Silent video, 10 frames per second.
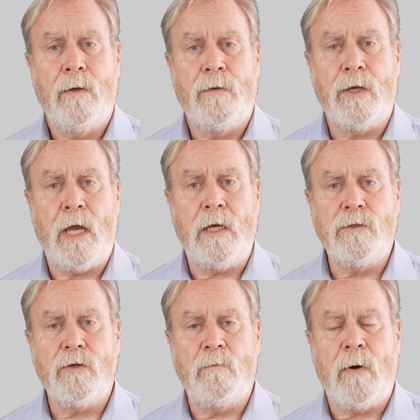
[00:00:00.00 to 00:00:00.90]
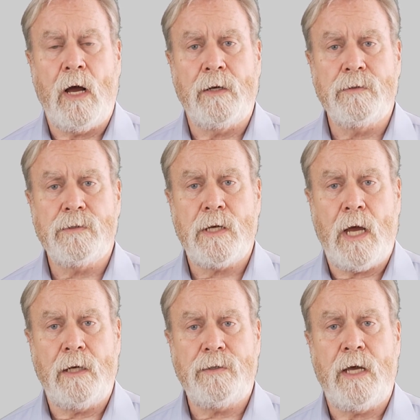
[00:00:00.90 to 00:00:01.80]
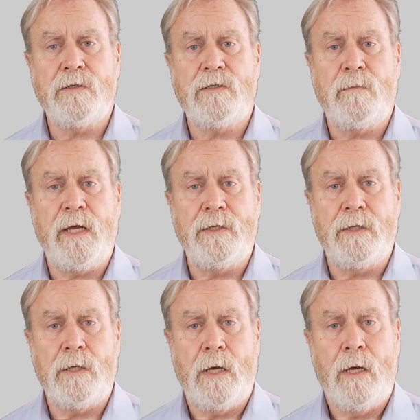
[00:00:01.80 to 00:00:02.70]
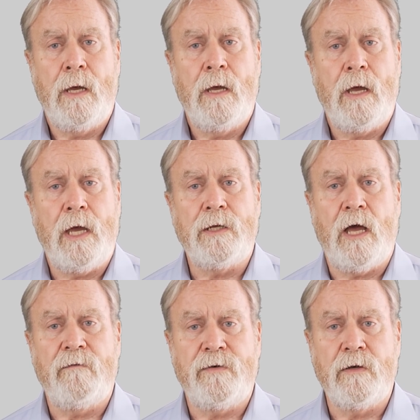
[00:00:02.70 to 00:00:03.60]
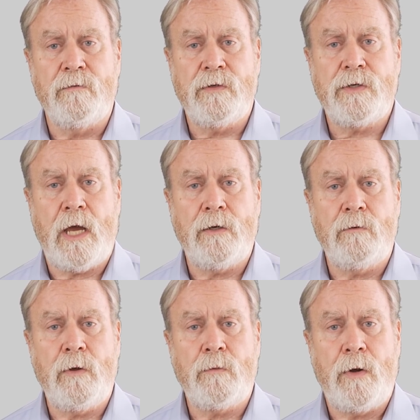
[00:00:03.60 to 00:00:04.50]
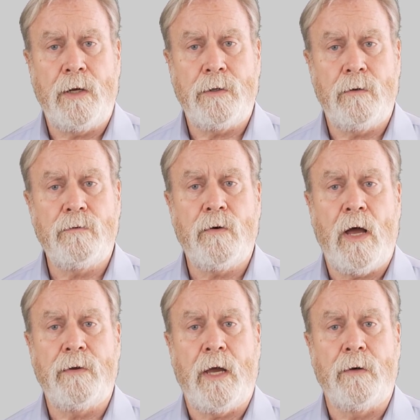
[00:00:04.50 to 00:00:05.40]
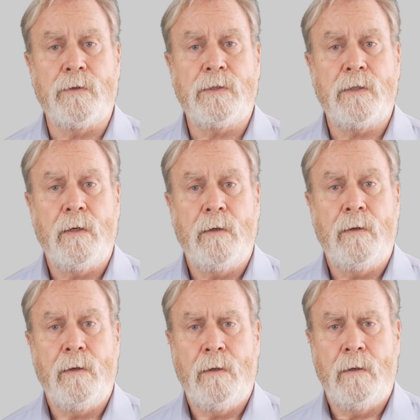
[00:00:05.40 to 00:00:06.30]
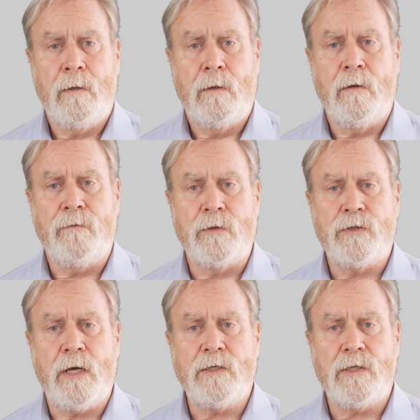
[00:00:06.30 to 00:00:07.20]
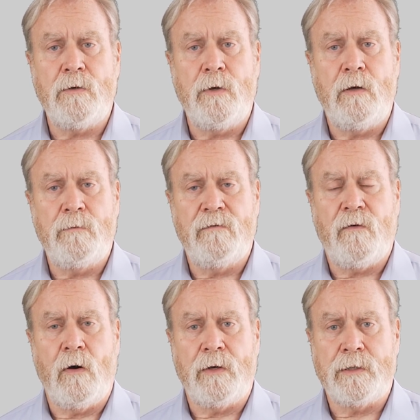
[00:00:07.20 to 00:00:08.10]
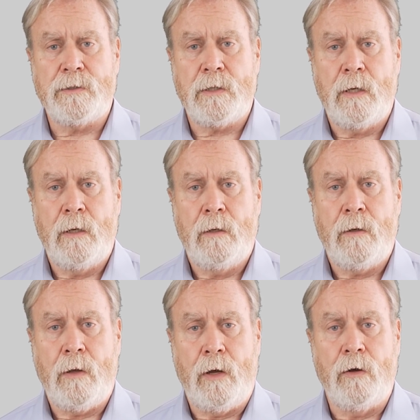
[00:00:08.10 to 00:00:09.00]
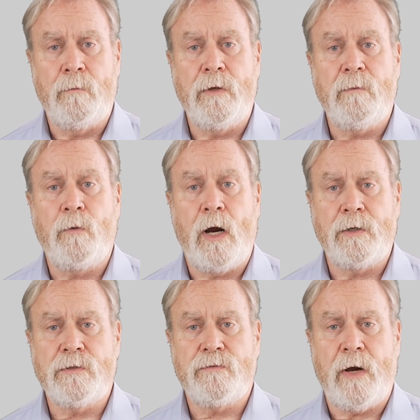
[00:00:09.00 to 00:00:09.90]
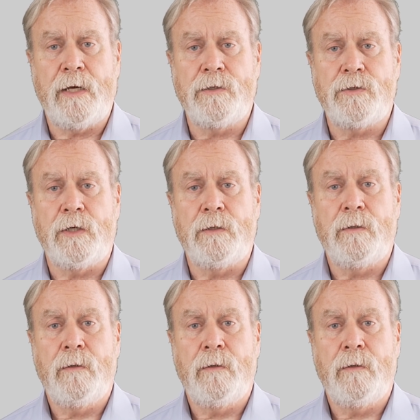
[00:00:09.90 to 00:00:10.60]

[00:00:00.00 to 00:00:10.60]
The gains are modest, context-dependent, and often overshadowed by practical drawbacks. If you're chasing real performance, pair it with a broader strategy.